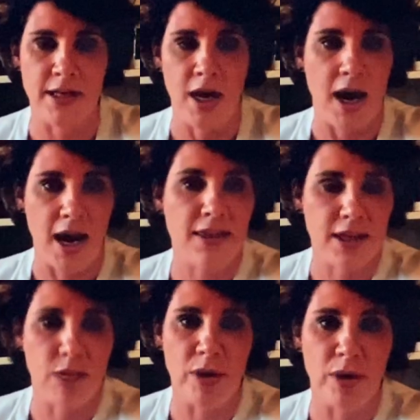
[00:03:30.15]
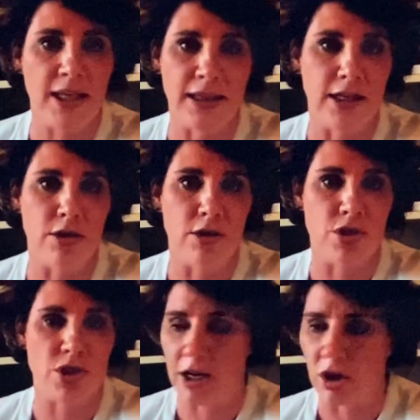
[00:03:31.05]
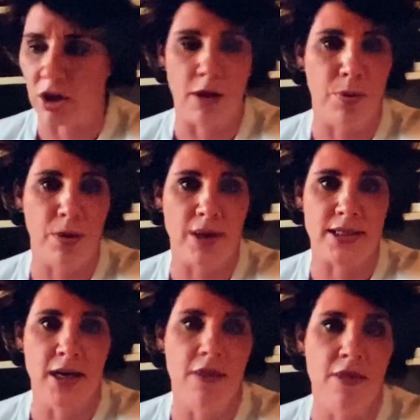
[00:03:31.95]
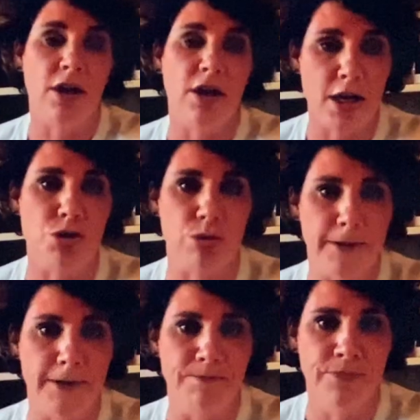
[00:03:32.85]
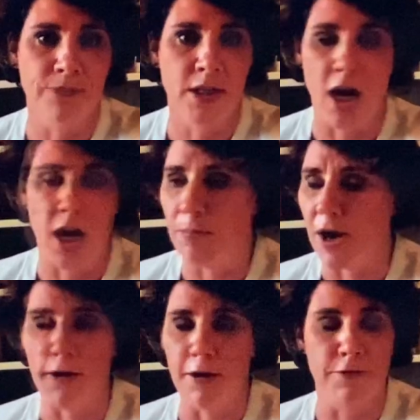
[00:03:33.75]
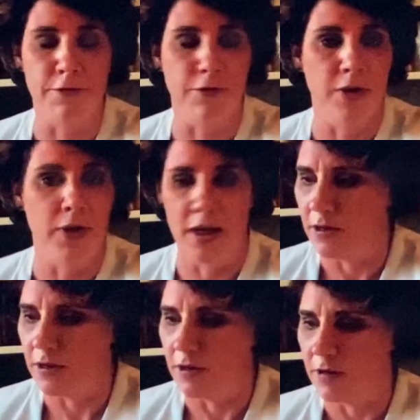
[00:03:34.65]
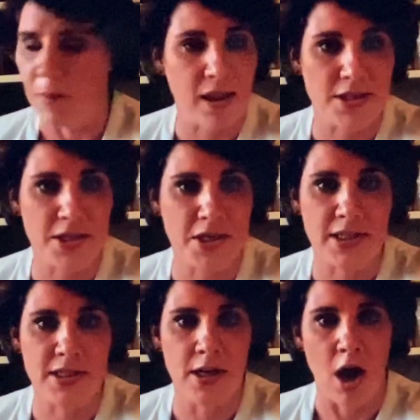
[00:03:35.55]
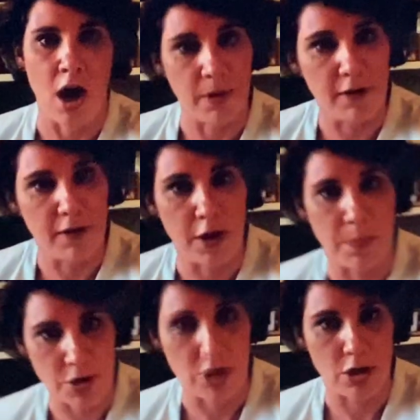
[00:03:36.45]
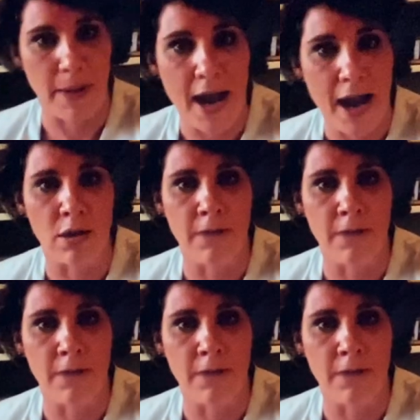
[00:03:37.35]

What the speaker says: I think we need leaders that are going to put their country above politics, above their personal power,